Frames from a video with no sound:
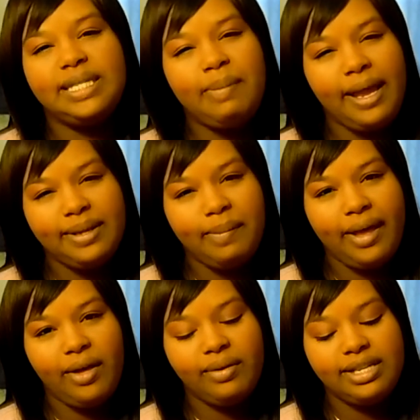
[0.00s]
smile
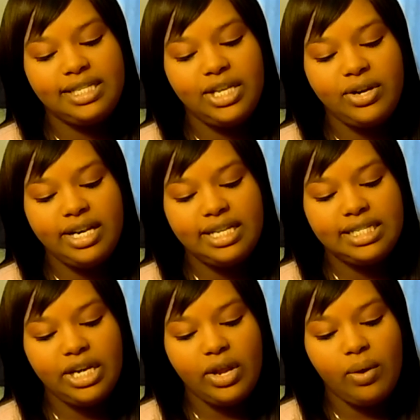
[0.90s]
about, because here it
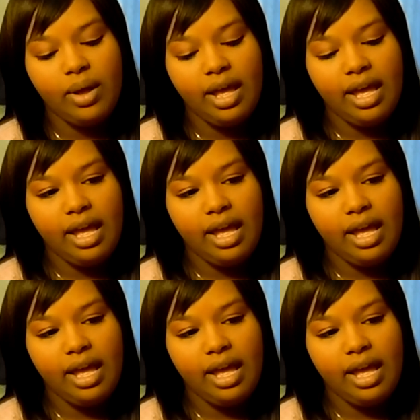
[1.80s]
is, you know,